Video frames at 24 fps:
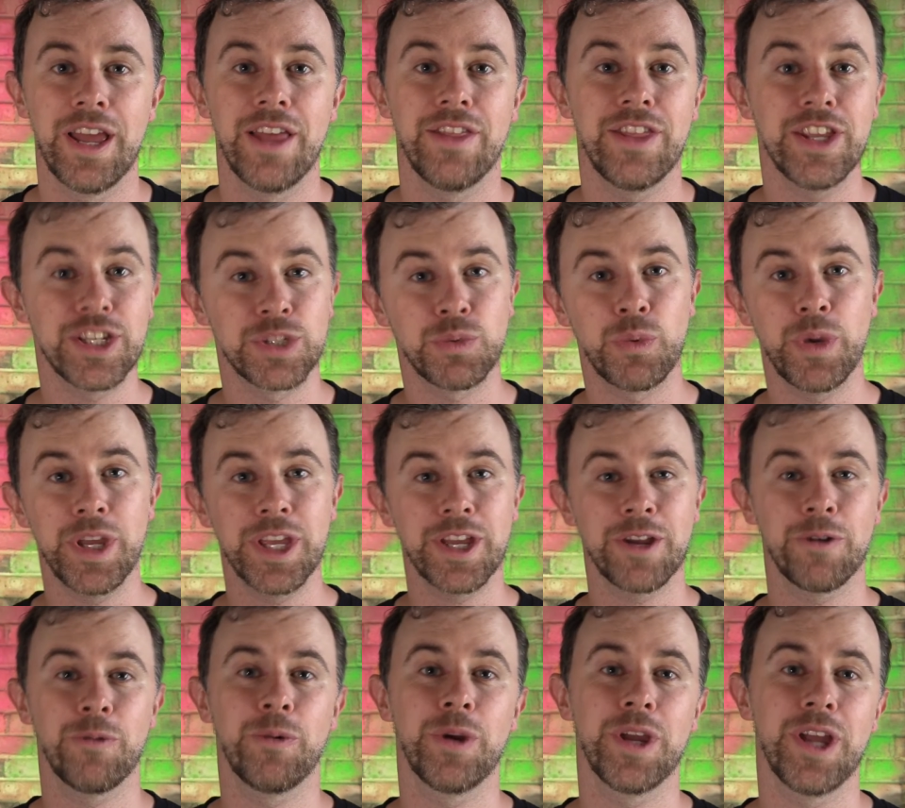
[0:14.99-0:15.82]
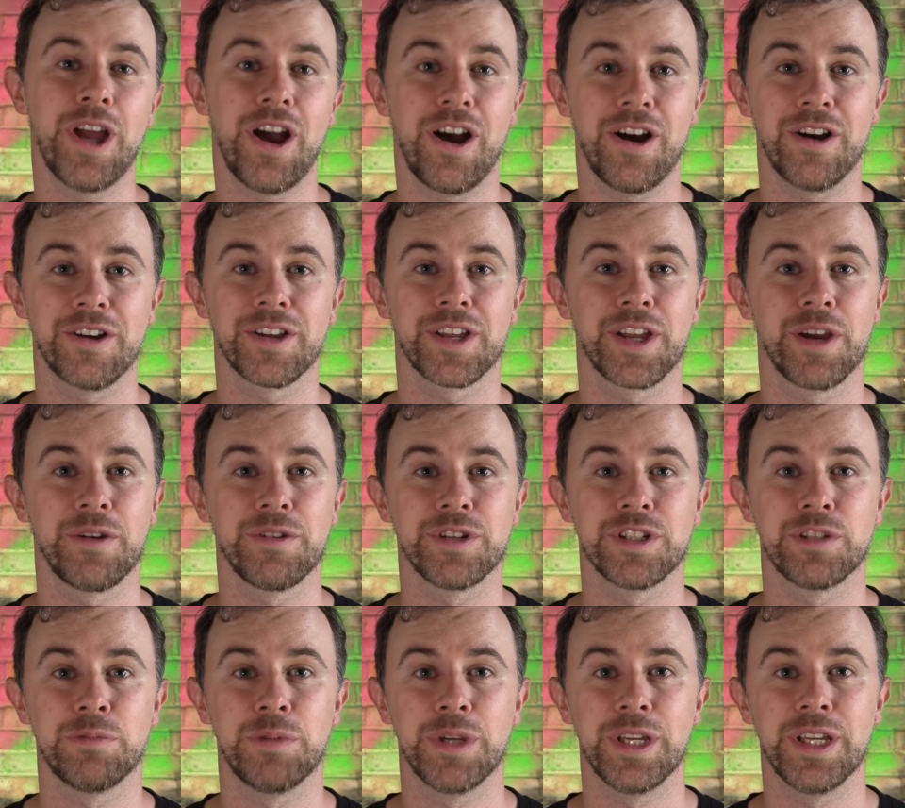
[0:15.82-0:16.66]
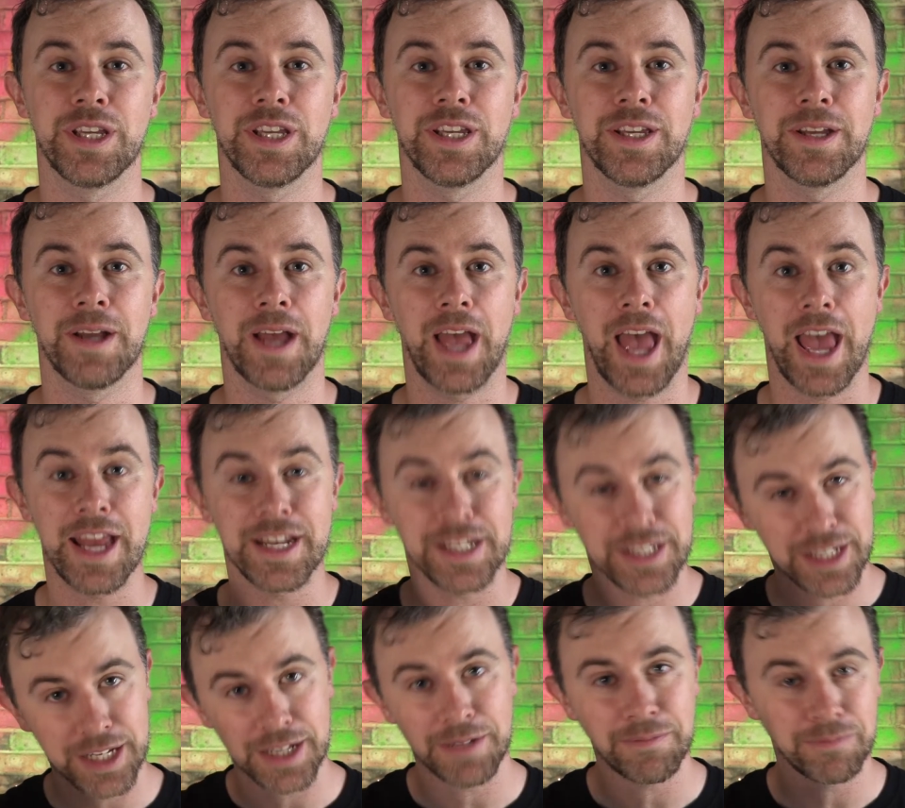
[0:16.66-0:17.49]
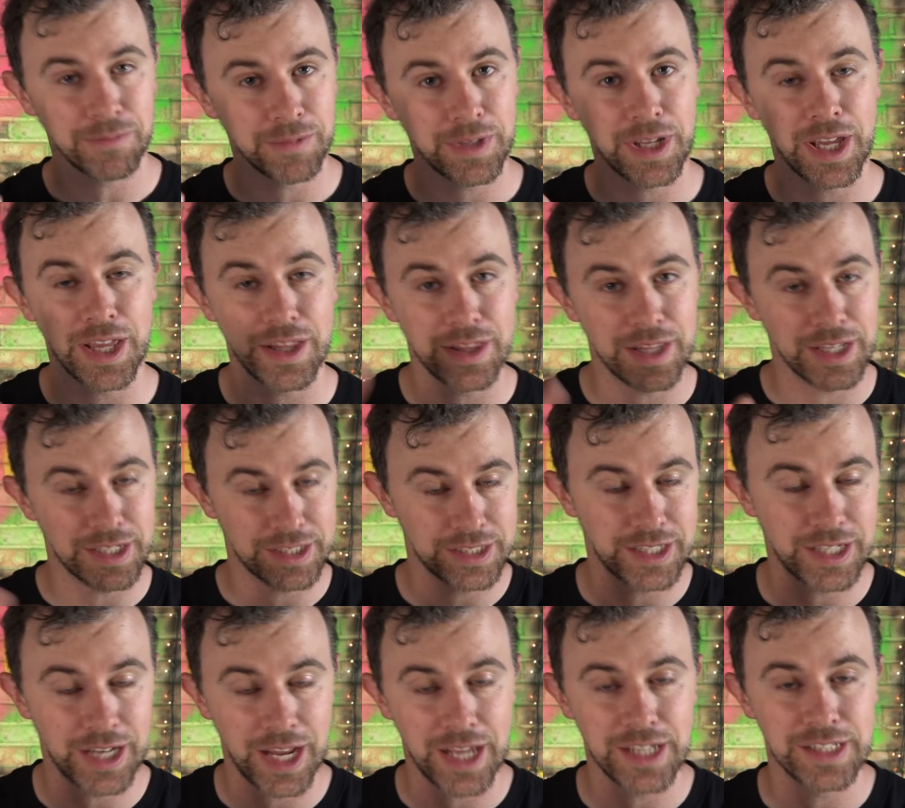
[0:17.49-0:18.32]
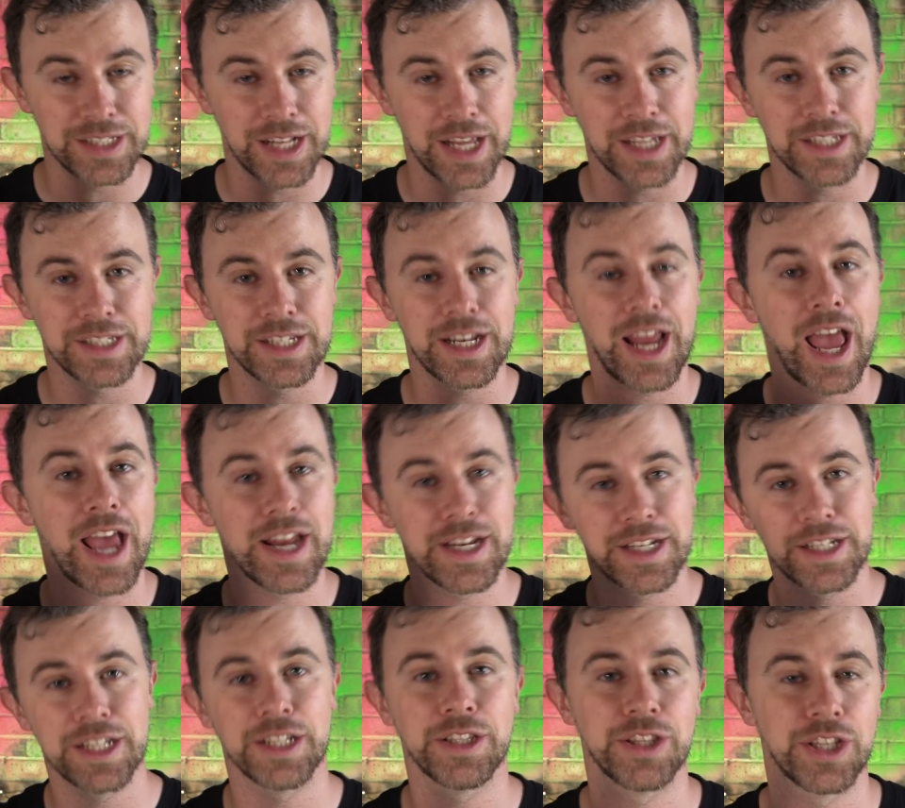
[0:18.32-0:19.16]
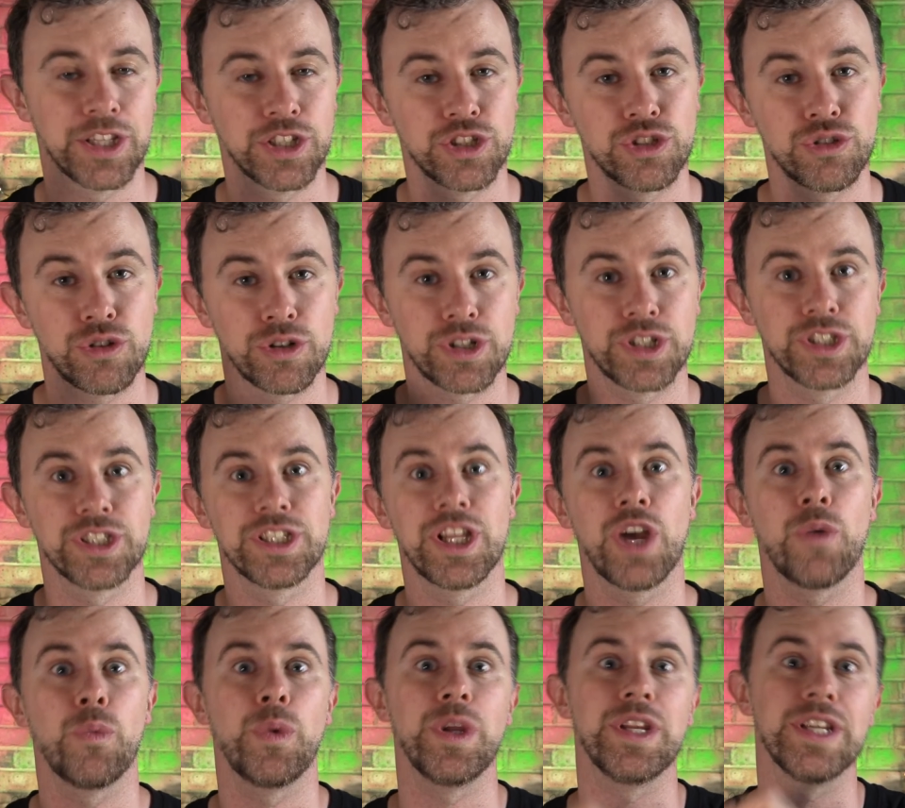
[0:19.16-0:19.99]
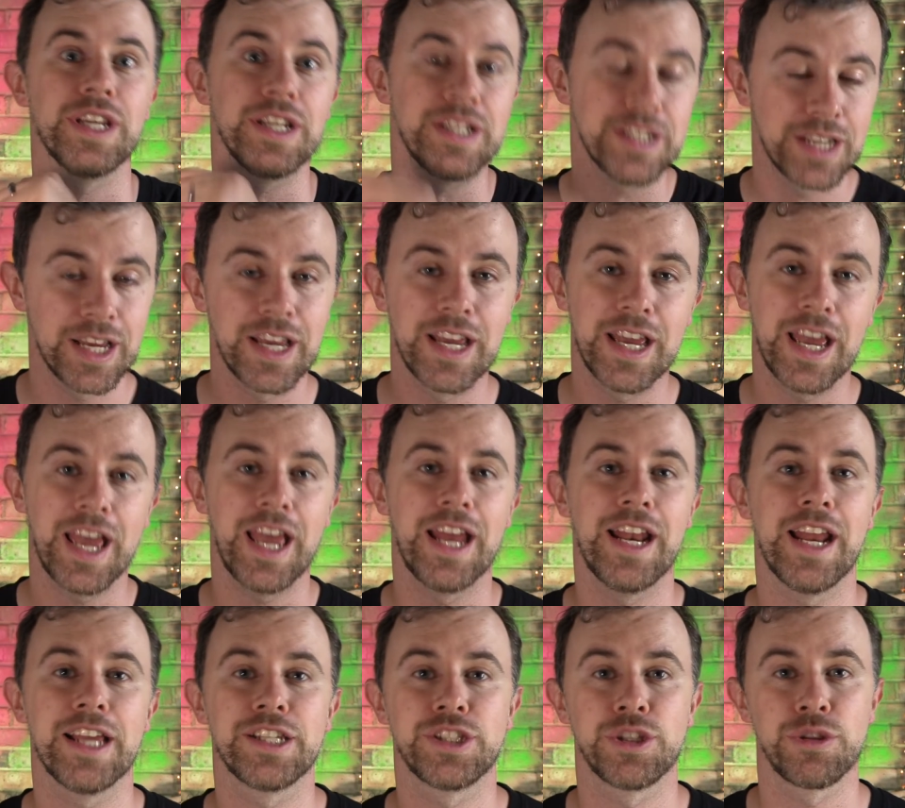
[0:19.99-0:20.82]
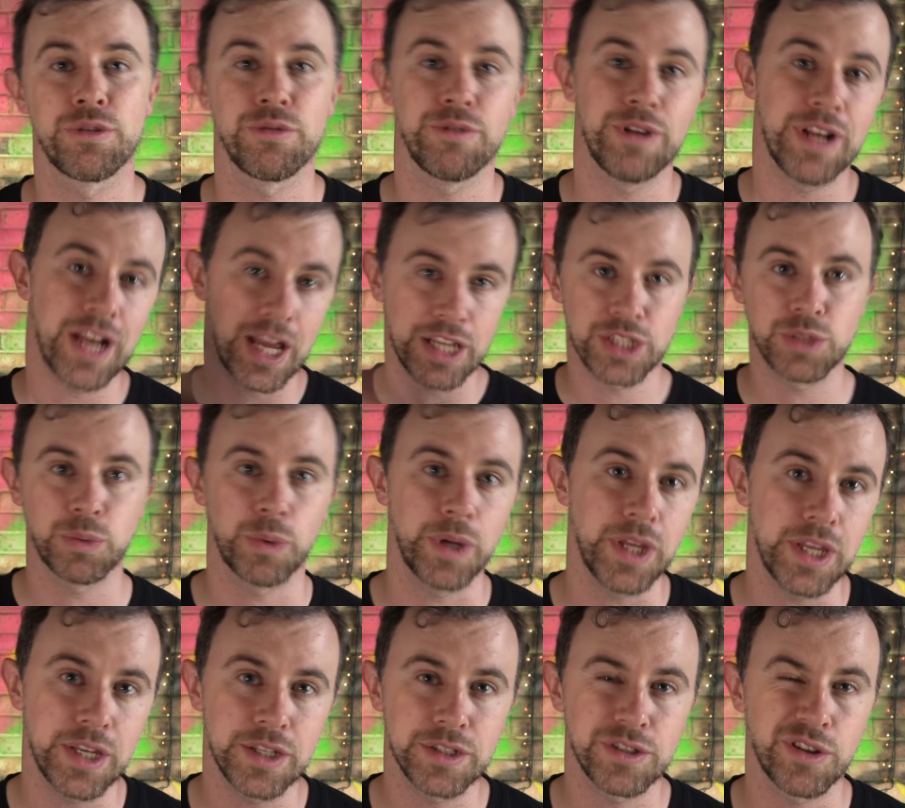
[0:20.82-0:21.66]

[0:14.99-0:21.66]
This week we are going to be editing in today's lesson, editing the instructions that we did in lesson 3 last week.